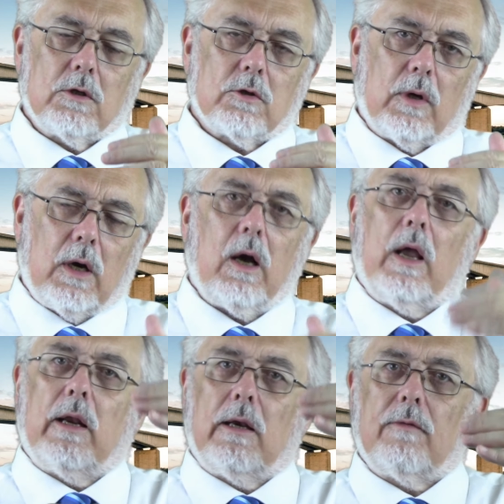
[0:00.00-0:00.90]
to a
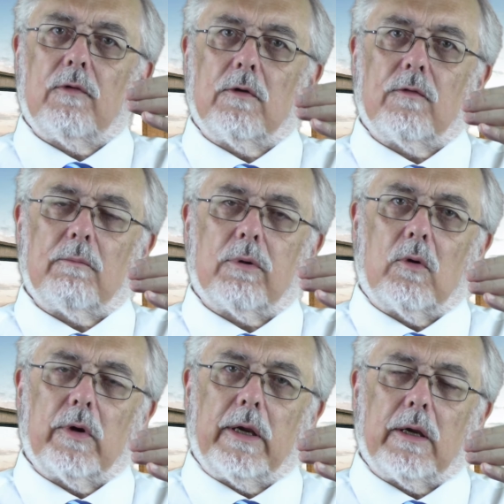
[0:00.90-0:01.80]
higher level of
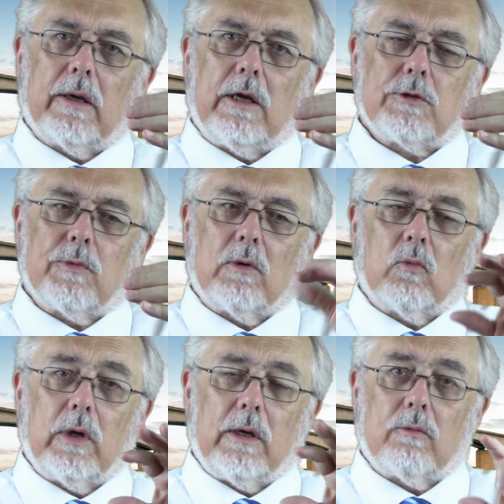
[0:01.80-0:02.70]
employee
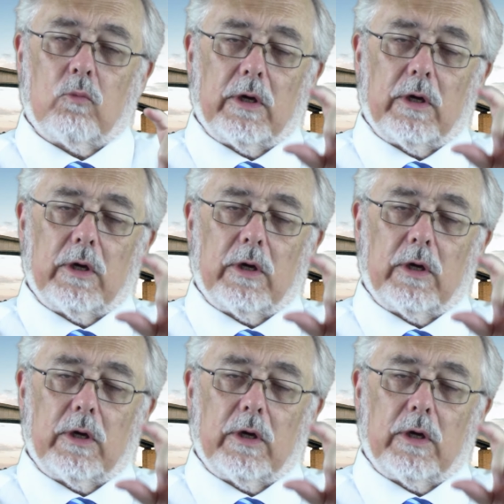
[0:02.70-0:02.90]
engagement with